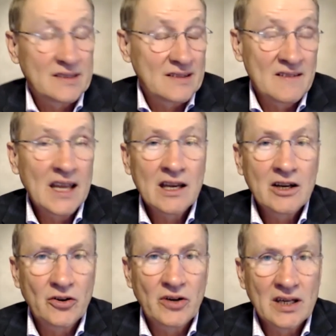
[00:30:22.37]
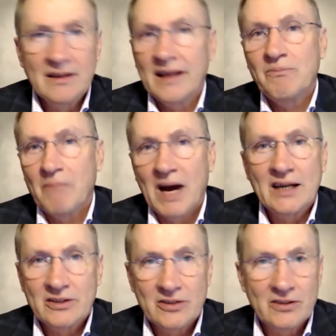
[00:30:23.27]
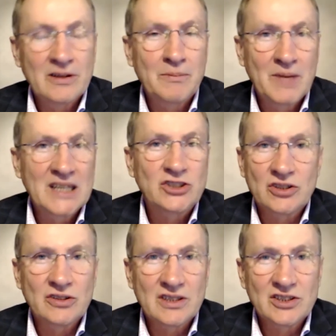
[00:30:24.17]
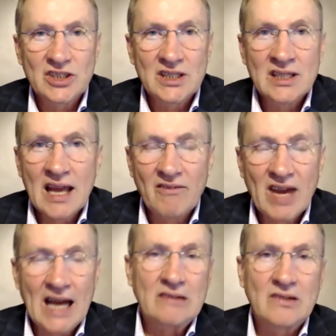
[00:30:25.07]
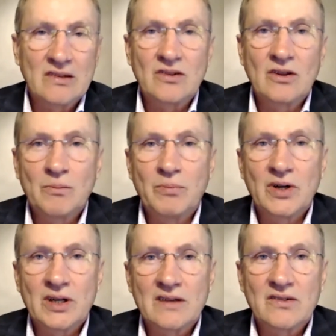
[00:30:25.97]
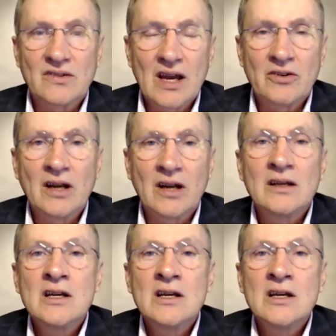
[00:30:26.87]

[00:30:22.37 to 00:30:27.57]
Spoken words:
And they agreed, and they monitored, and they made sure that she didn't have access to the book, etc.